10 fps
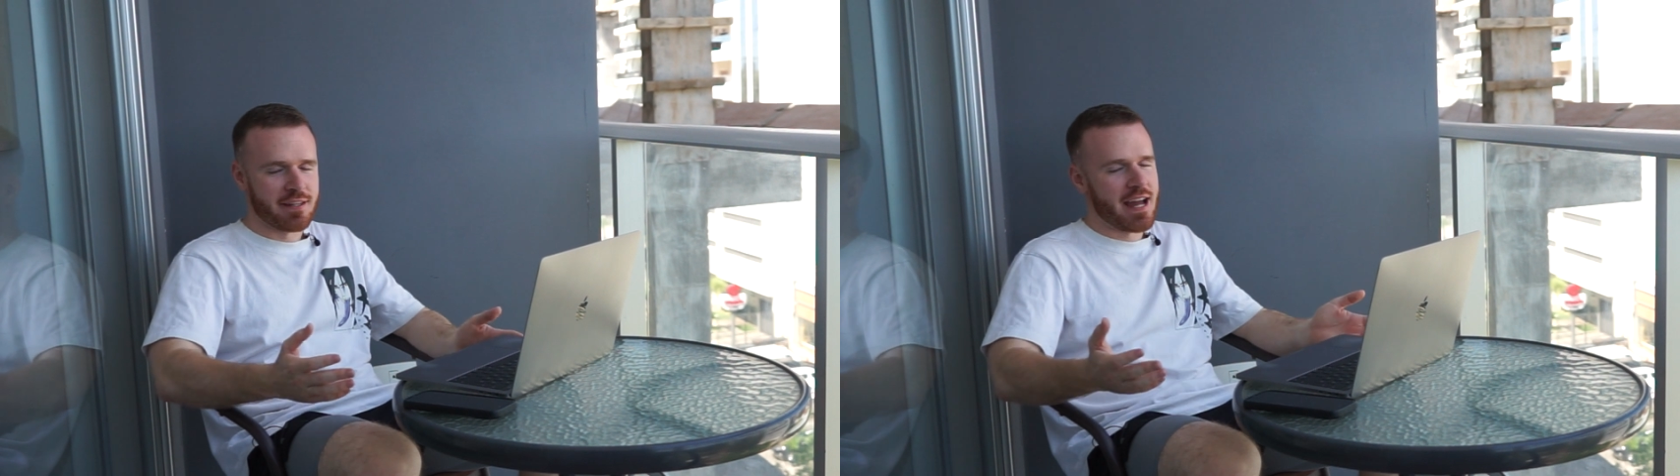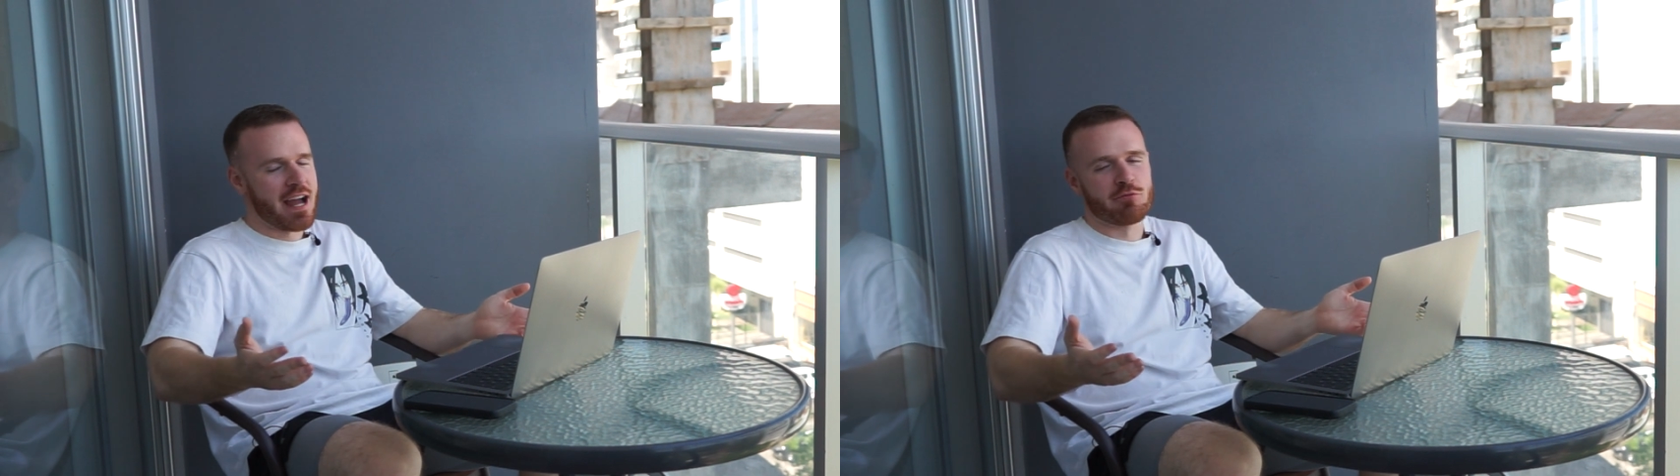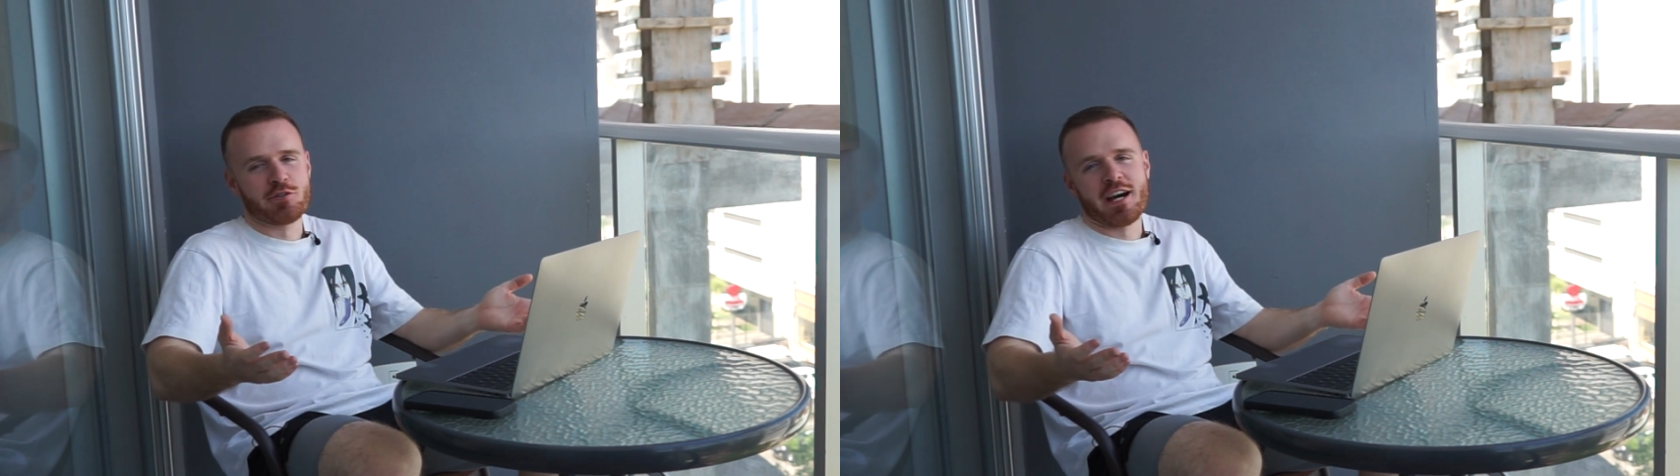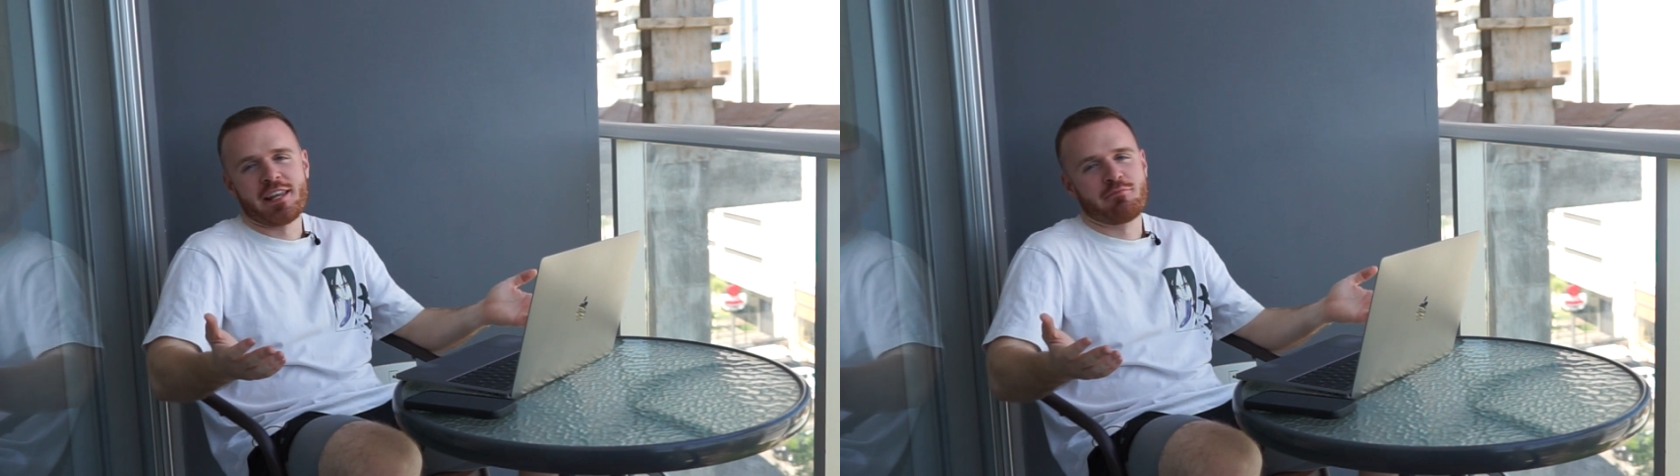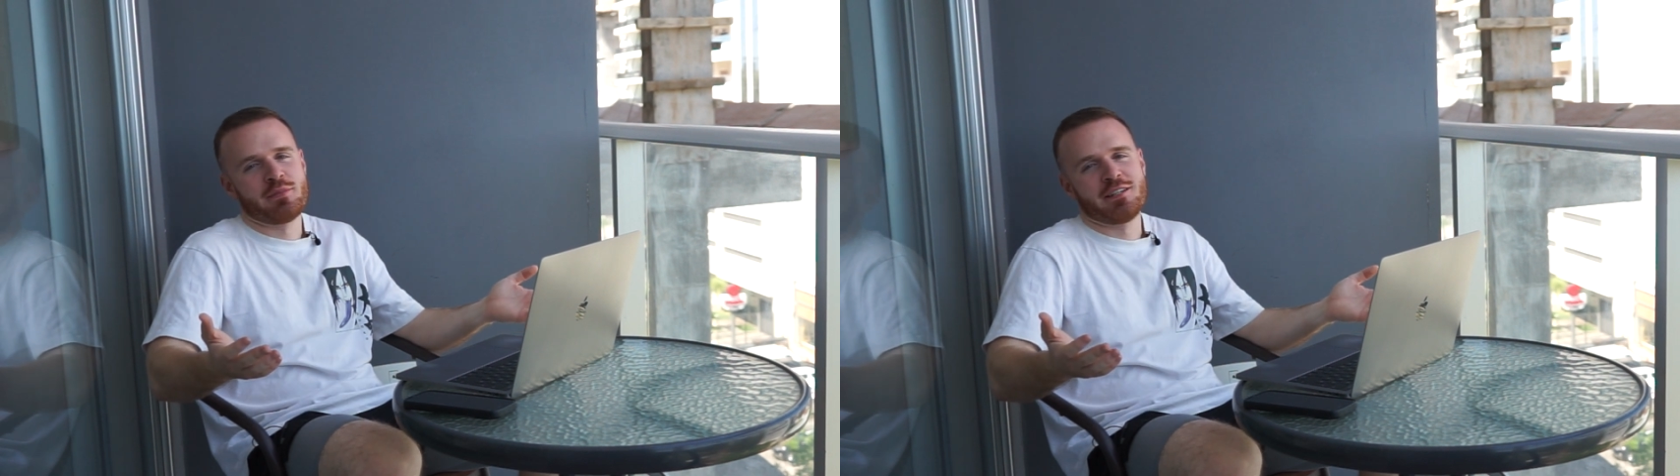and I would
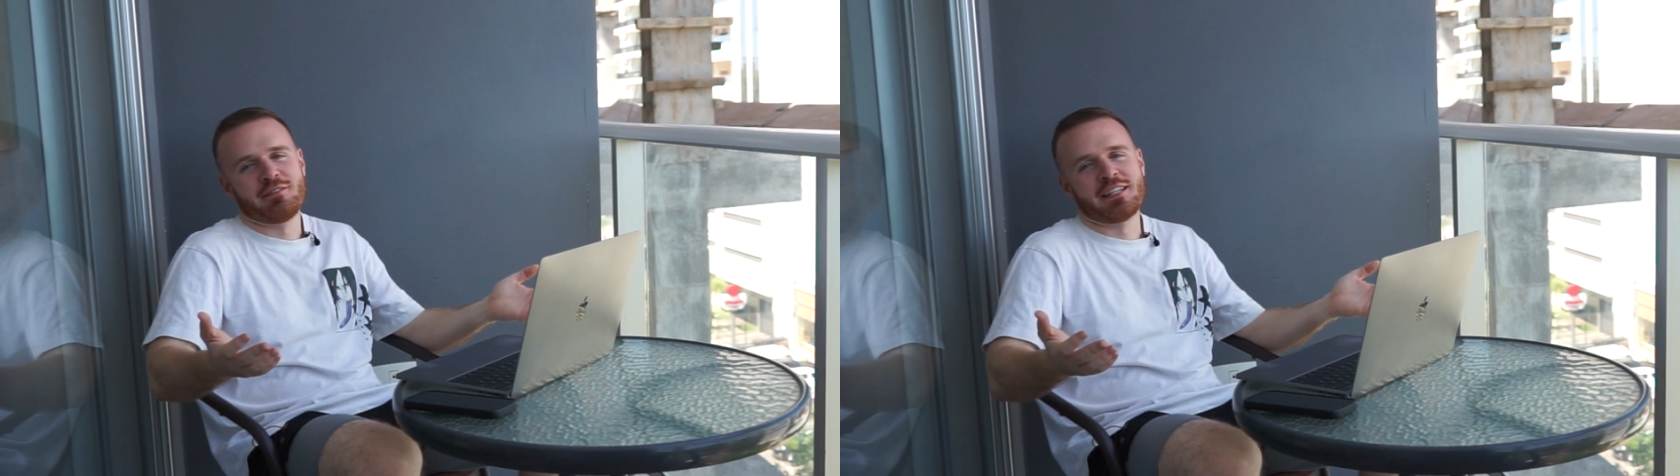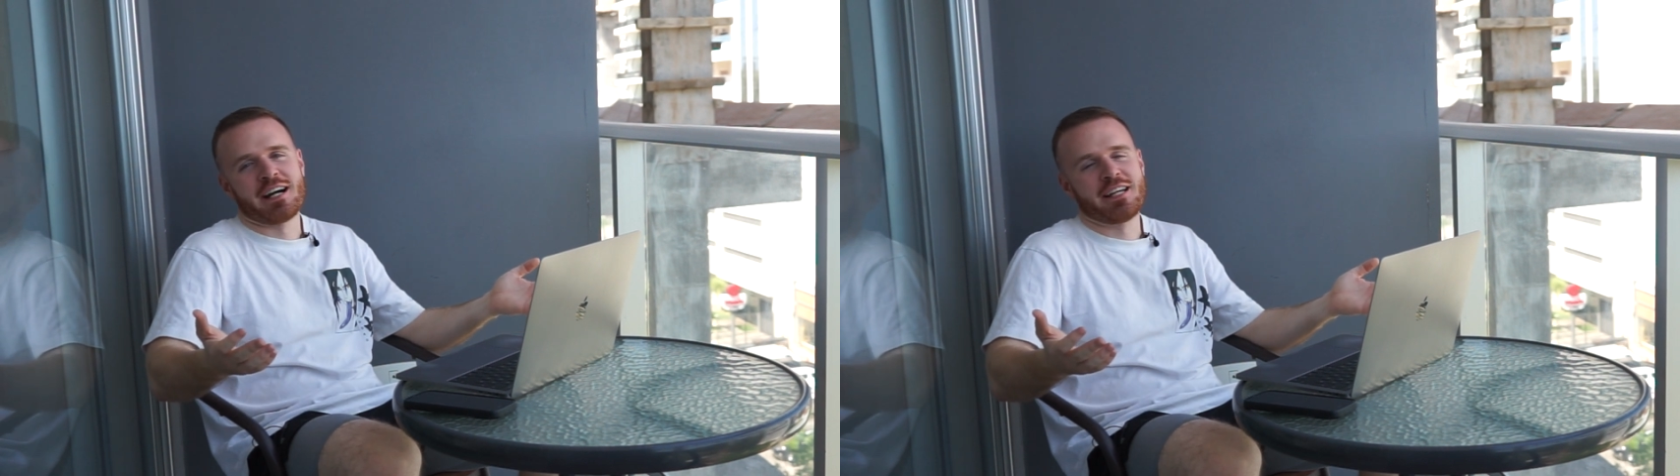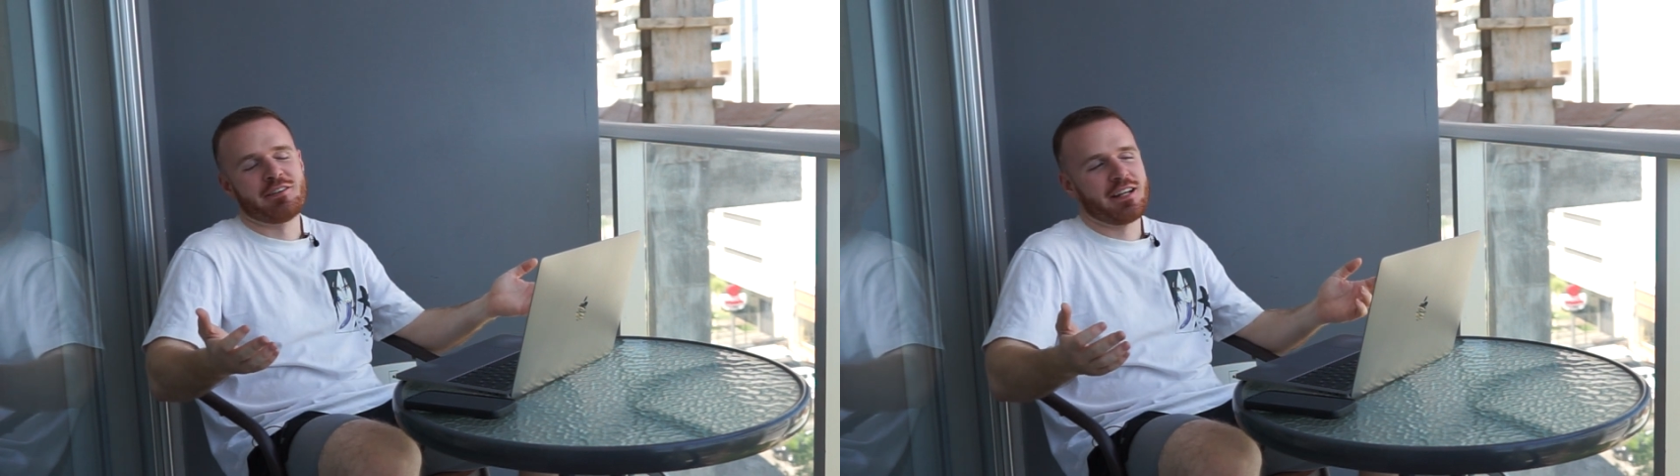not have believed it either.